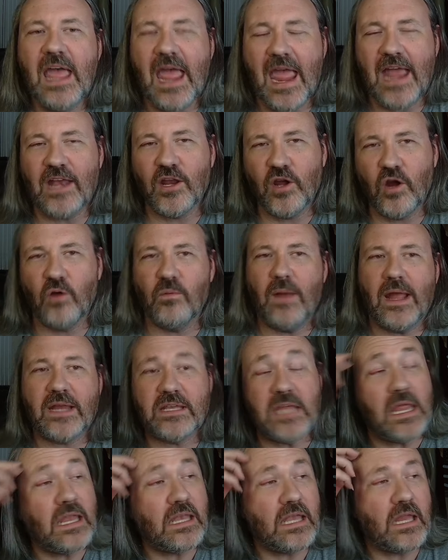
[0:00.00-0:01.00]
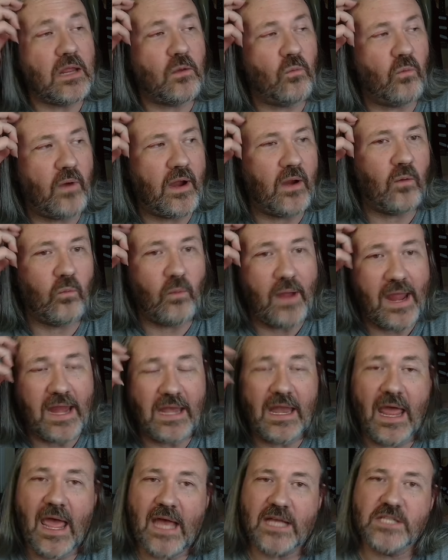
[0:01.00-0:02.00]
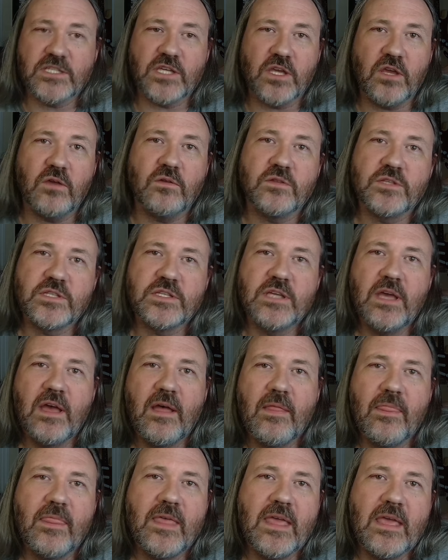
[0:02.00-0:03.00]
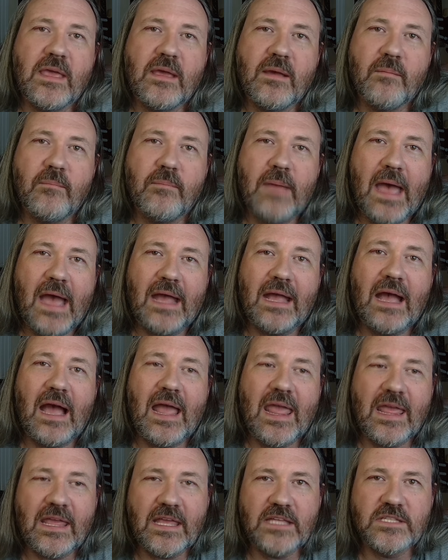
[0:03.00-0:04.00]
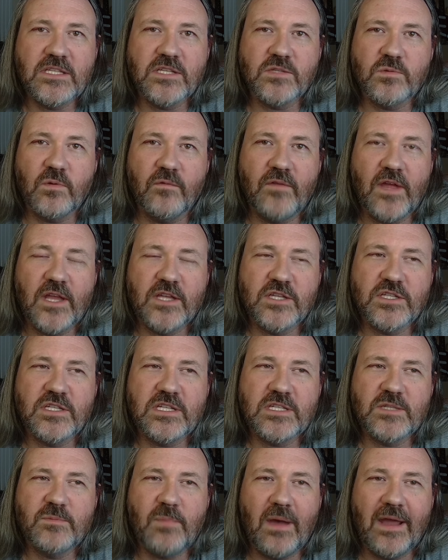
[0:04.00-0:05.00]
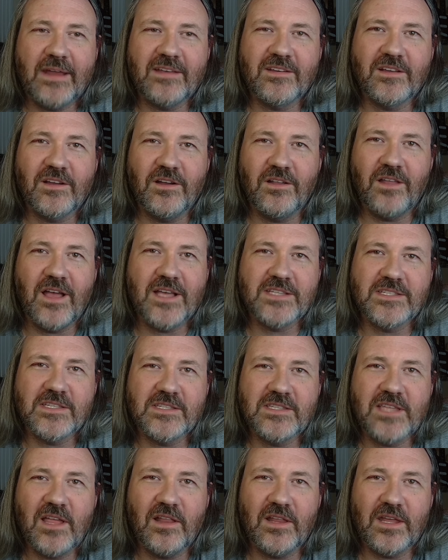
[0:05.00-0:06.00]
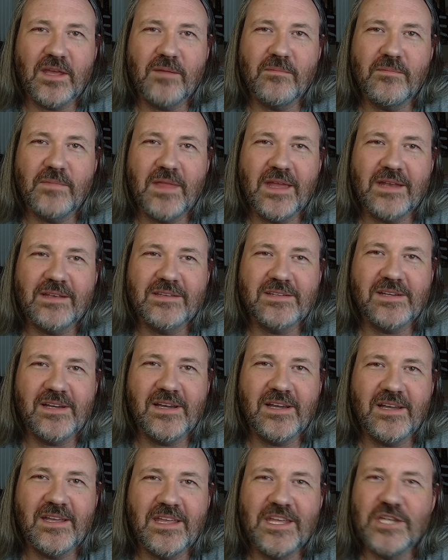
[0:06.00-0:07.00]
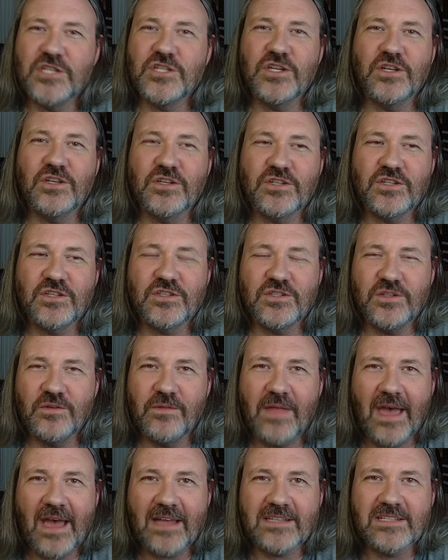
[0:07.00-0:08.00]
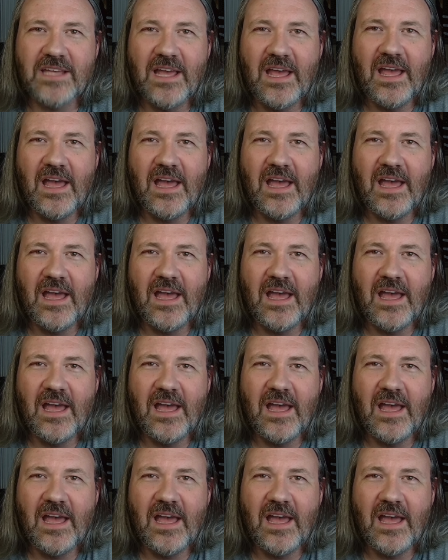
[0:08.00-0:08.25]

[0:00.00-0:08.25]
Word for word: and correct ending where Wade executes the bad guy and gets his revenge despite Colossus telling him that he shouldn't do that.